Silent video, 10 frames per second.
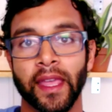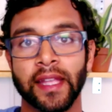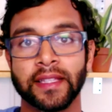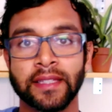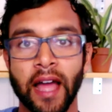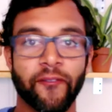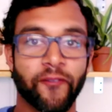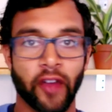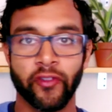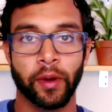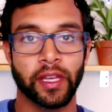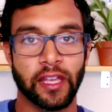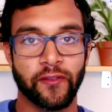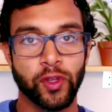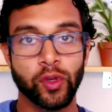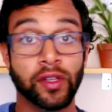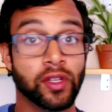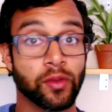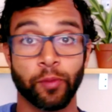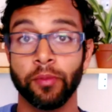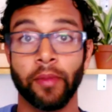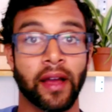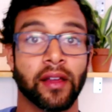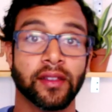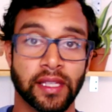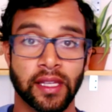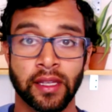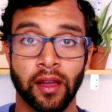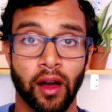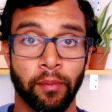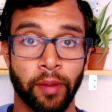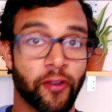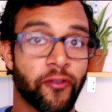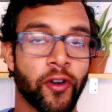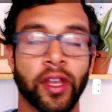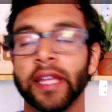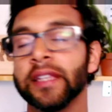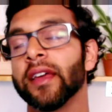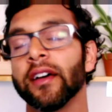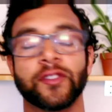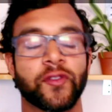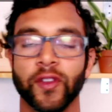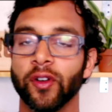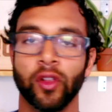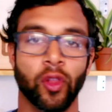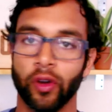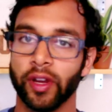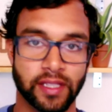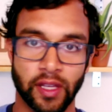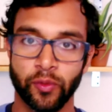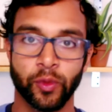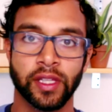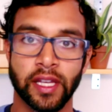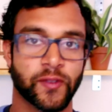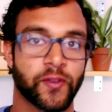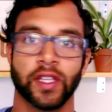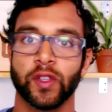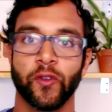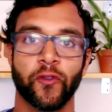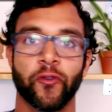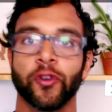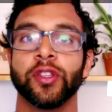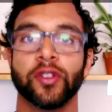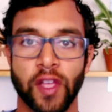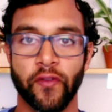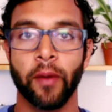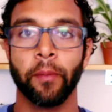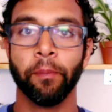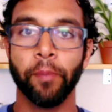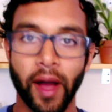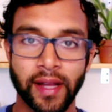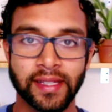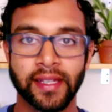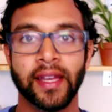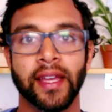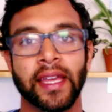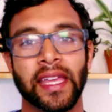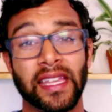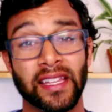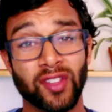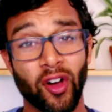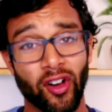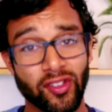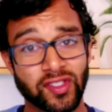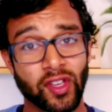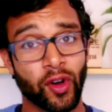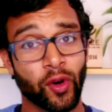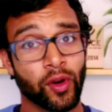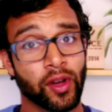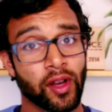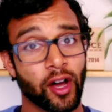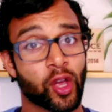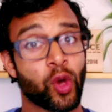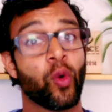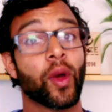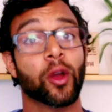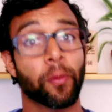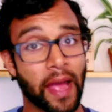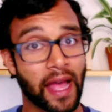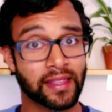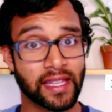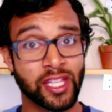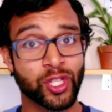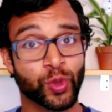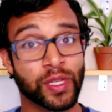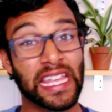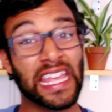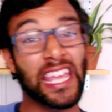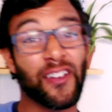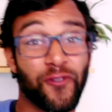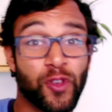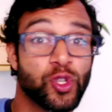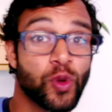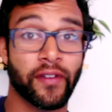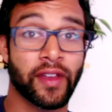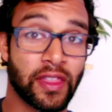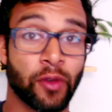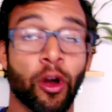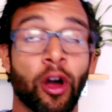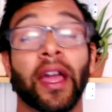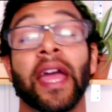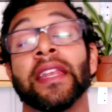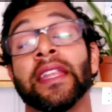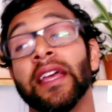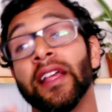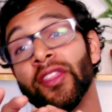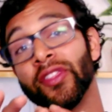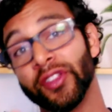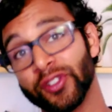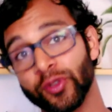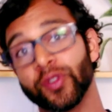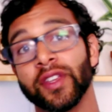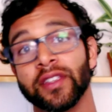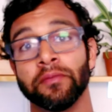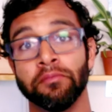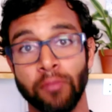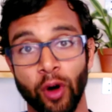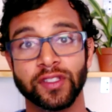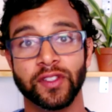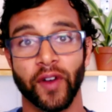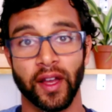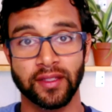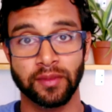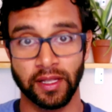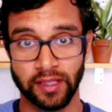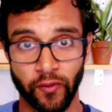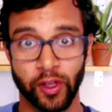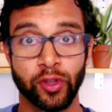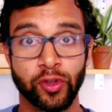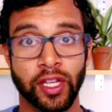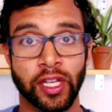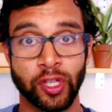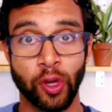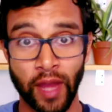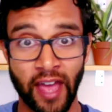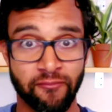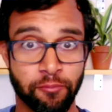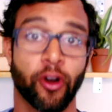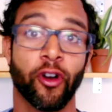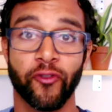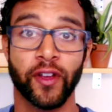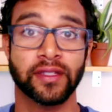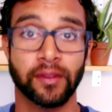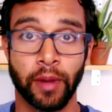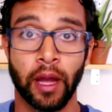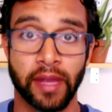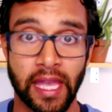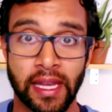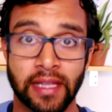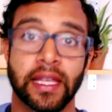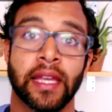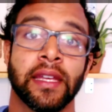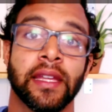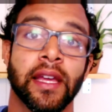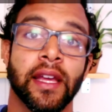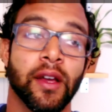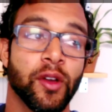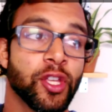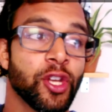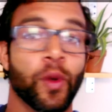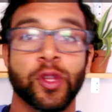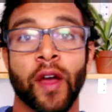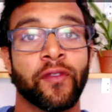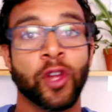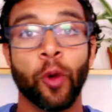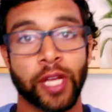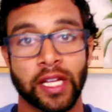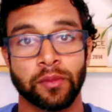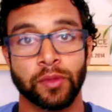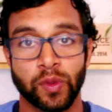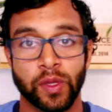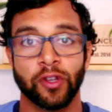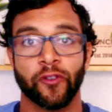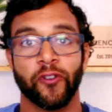it's not for everybody. If you can put miles in barefoot, it does feel glorious. It really does. It feels like you've freed yourself up. But it is also a quicker path to injury if you do have anything wrong. And the truth is, most of us, myself included, don't have perfect biomechanics. And you know, when you have no protection between your